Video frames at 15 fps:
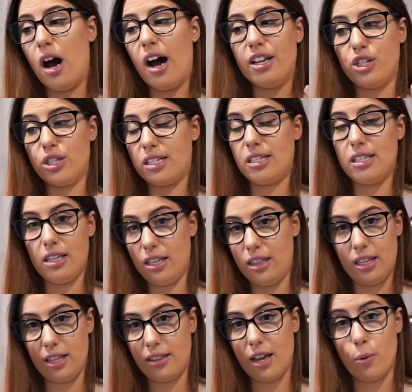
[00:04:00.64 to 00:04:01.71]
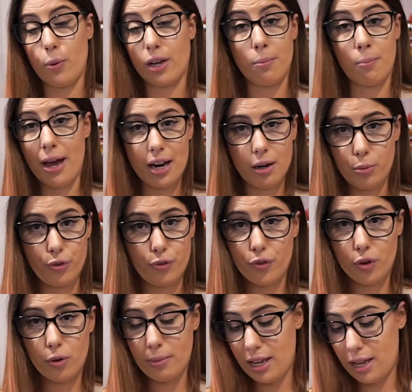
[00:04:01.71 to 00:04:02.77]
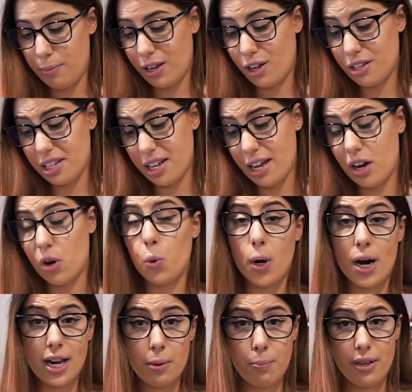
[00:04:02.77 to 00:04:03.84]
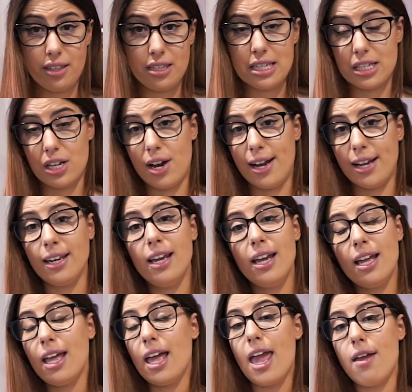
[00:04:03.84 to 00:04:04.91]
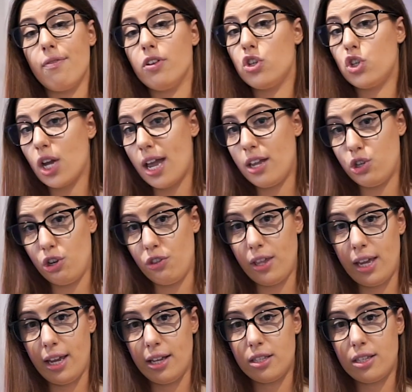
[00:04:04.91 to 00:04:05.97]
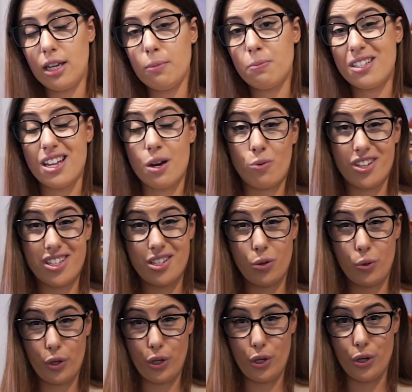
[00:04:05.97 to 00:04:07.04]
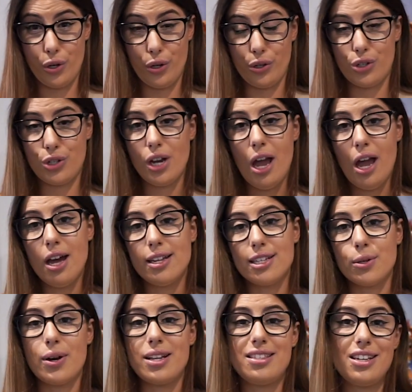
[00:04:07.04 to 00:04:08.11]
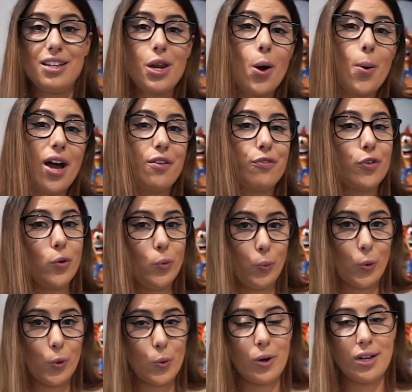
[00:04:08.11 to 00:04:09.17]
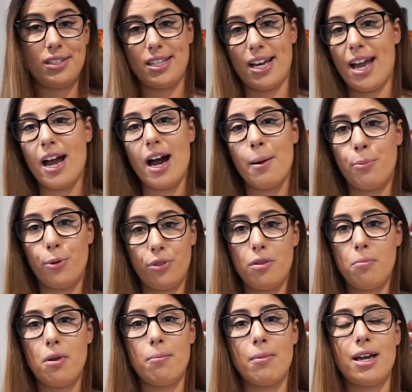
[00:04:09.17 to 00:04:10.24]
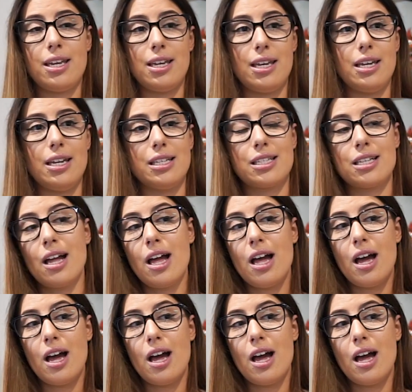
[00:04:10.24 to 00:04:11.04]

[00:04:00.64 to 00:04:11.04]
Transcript: I just didn't think they were compatible for me because they are quite a big design. Even changing the ear tips, they were still huge. So I did go out for a walk one day. I put them in my ears.